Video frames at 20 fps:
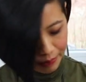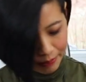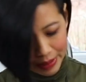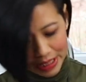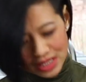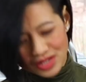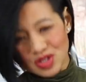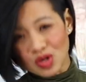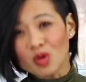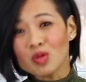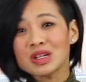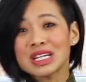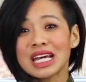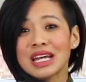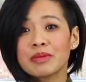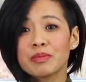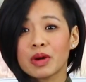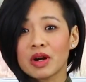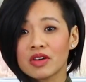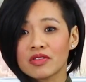But don't
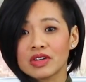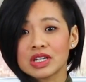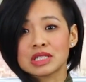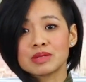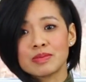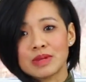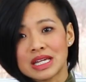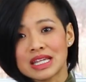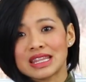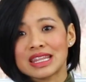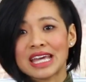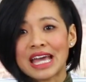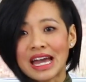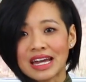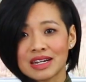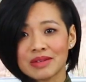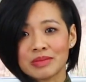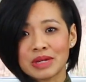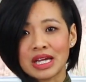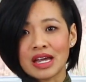let perfect be the
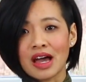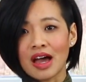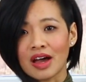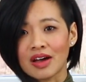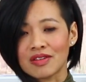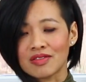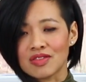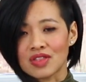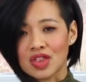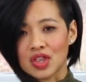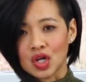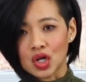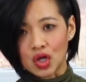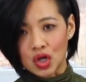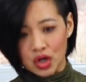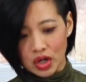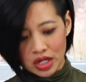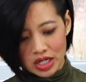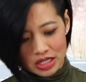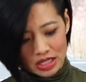enemy of the
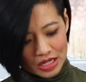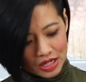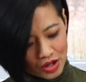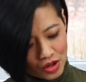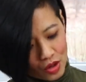good.